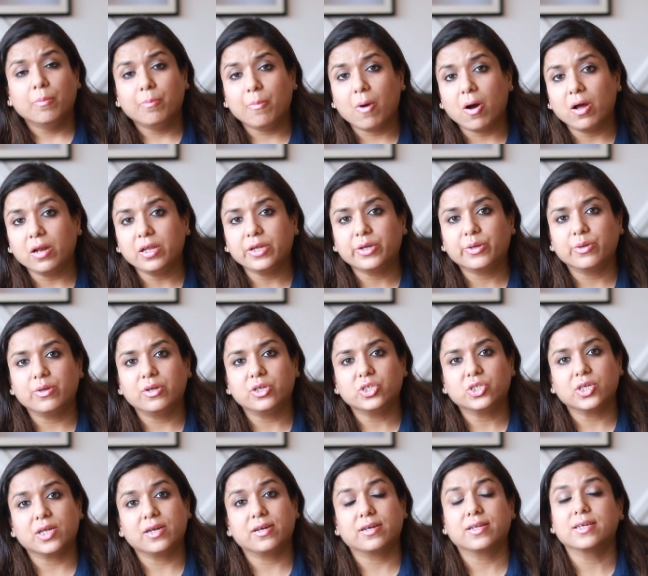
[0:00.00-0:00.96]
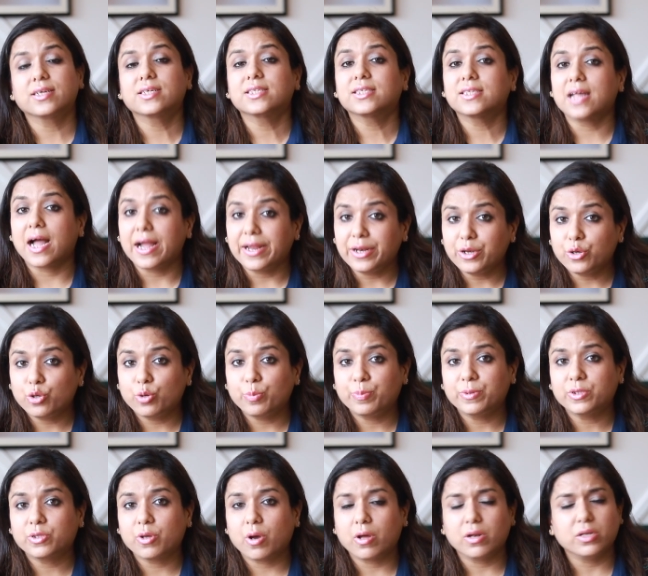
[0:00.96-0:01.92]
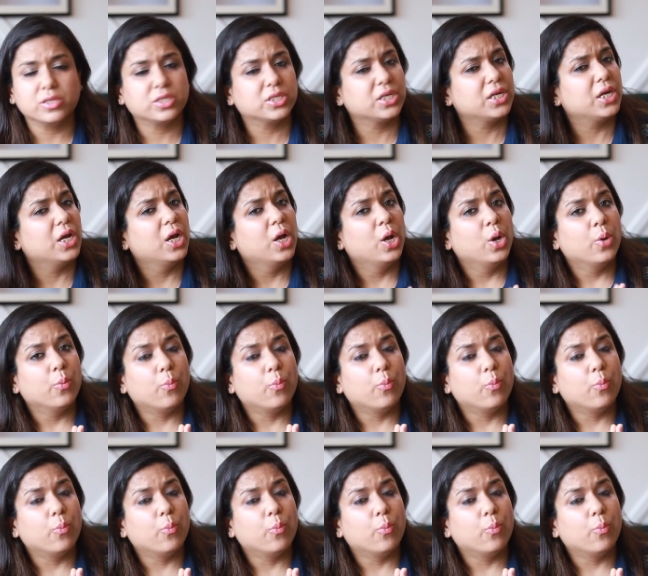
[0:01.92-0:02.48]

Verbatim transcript: molecular genetics, cytopathology,